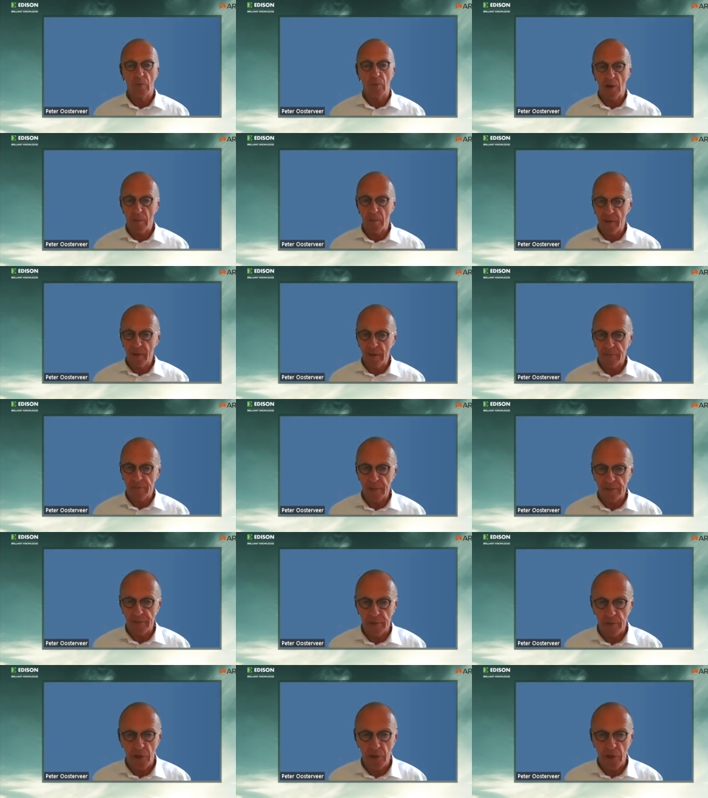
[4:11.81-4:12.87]
I want to benefit
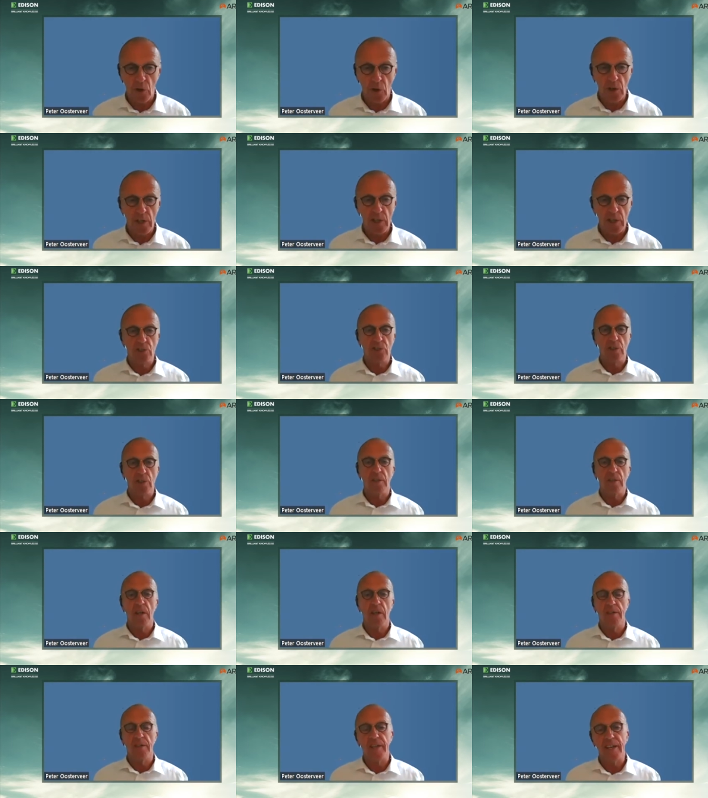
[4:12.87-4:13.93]
from the knowledge,
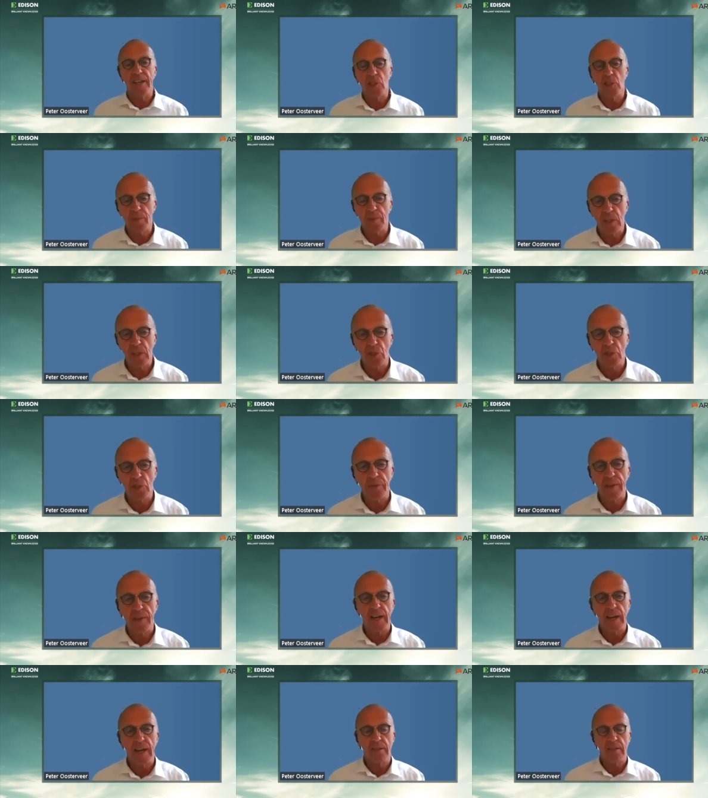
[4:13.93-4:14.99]
the, the experience you've
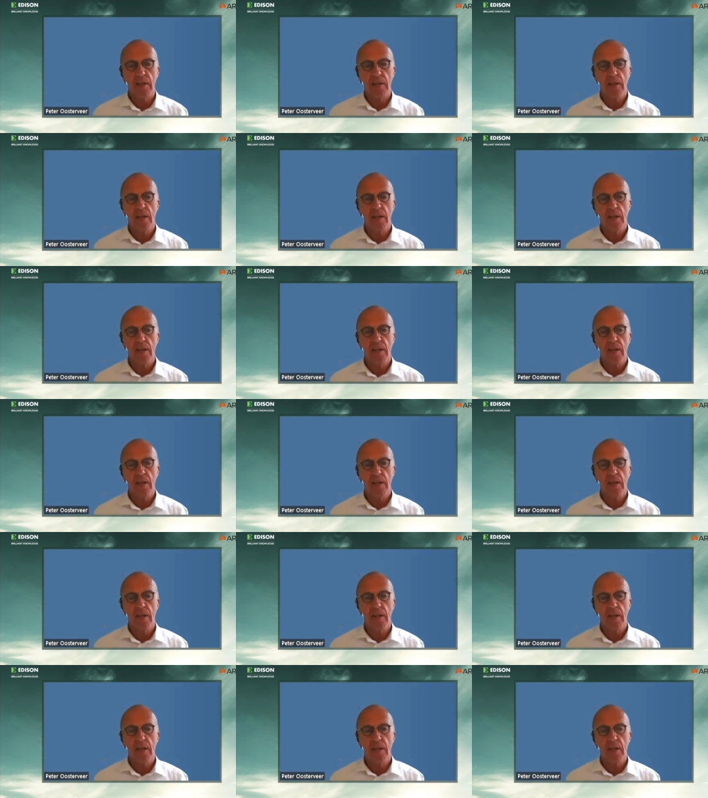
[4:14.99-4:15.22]
gathered.